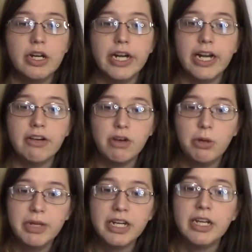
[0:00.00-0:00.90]

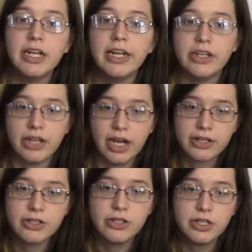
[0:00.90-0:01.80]
Aerobic, it's
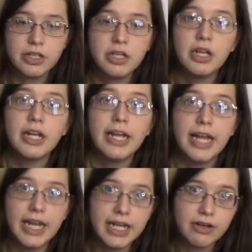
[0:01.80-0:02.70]
oxygen.
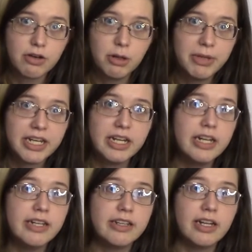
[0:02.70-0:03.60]
Anaerobic,
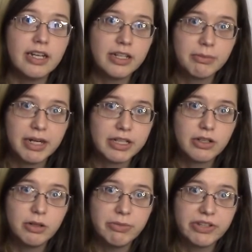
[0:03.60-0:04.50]
it's another
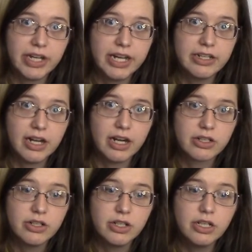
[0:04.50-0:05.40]
molecule besides
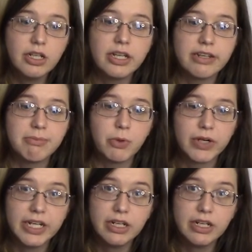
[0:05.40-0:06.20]
oxygen that's more